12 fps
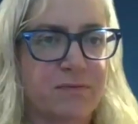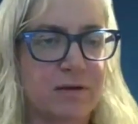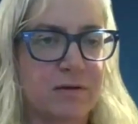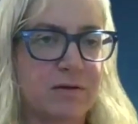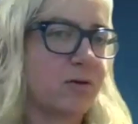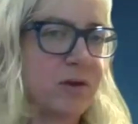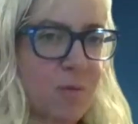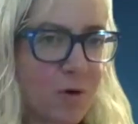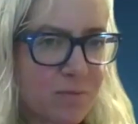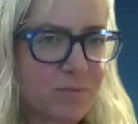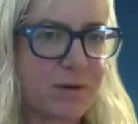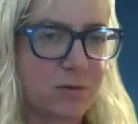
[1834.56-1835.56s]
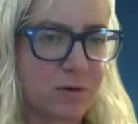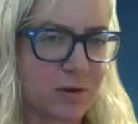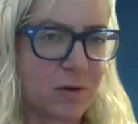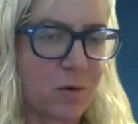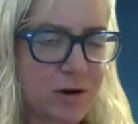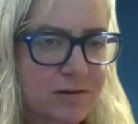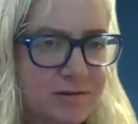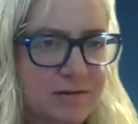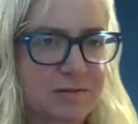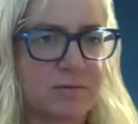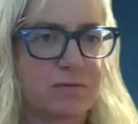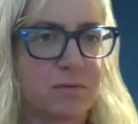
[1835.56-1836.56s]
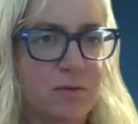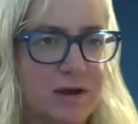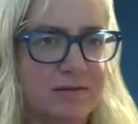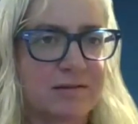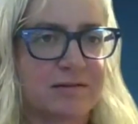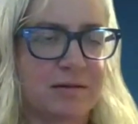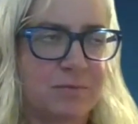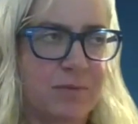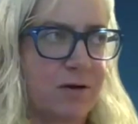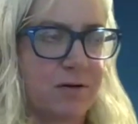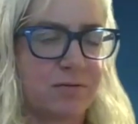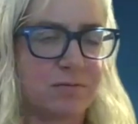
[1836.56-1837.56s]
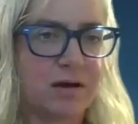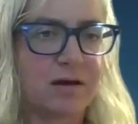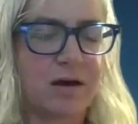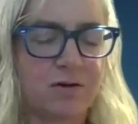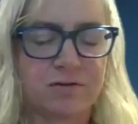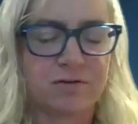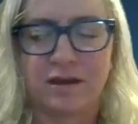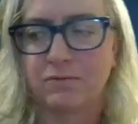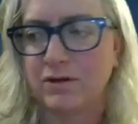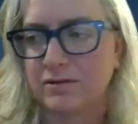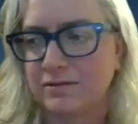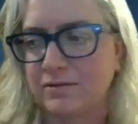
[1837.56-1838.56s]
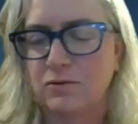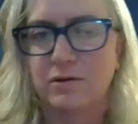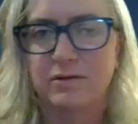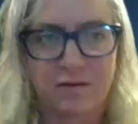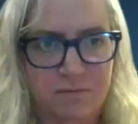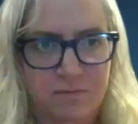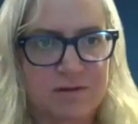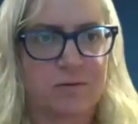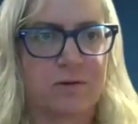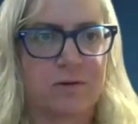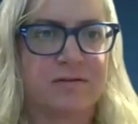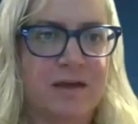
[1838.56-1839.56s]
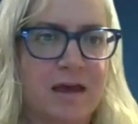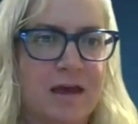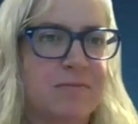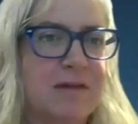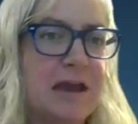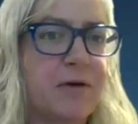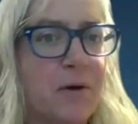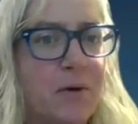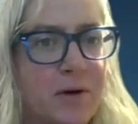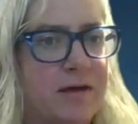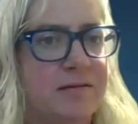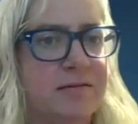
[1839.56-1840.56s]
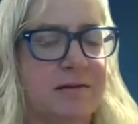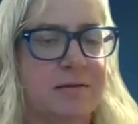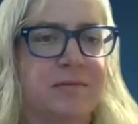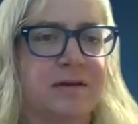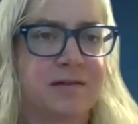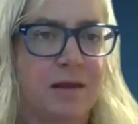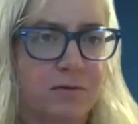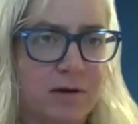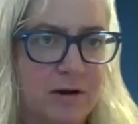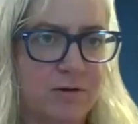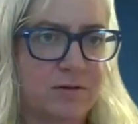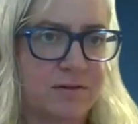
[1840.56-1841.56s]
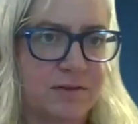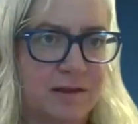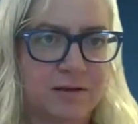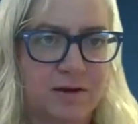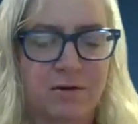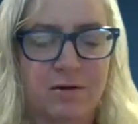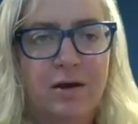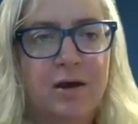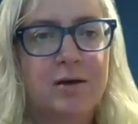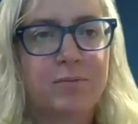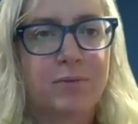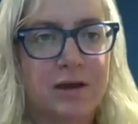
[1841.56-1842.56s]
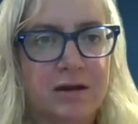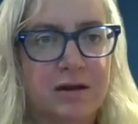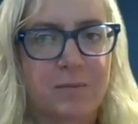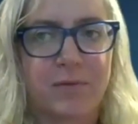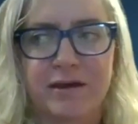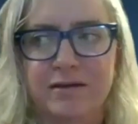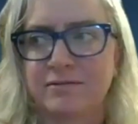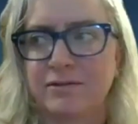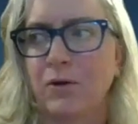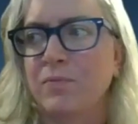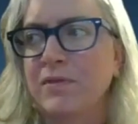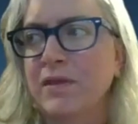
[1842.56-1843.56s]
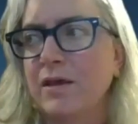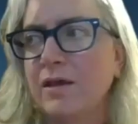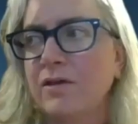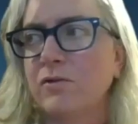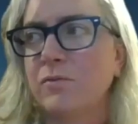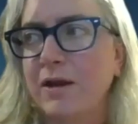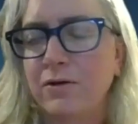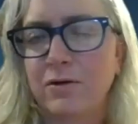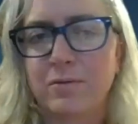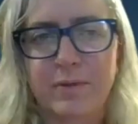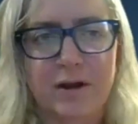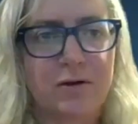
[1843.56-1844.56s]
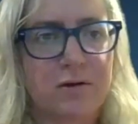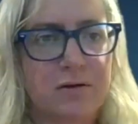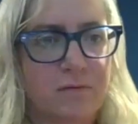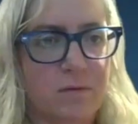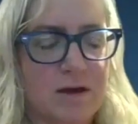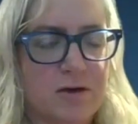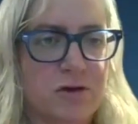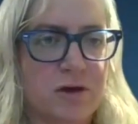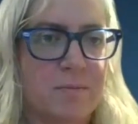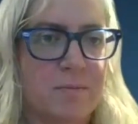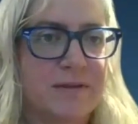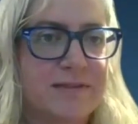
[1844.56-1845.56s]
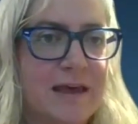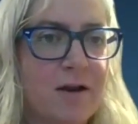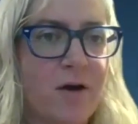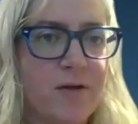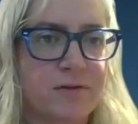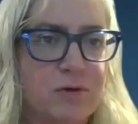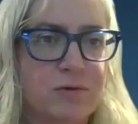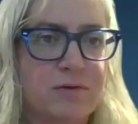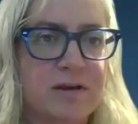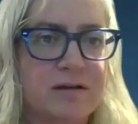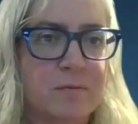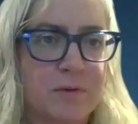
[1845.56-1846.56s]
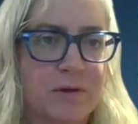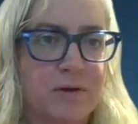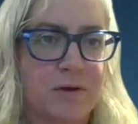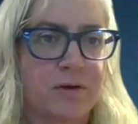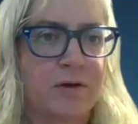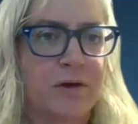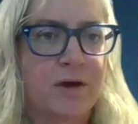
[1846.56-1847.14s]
early warning systems for risks and better understand risks. The US government's doing the same. NATO has some accelerators that they're putting into place. So better information, but then also you need to build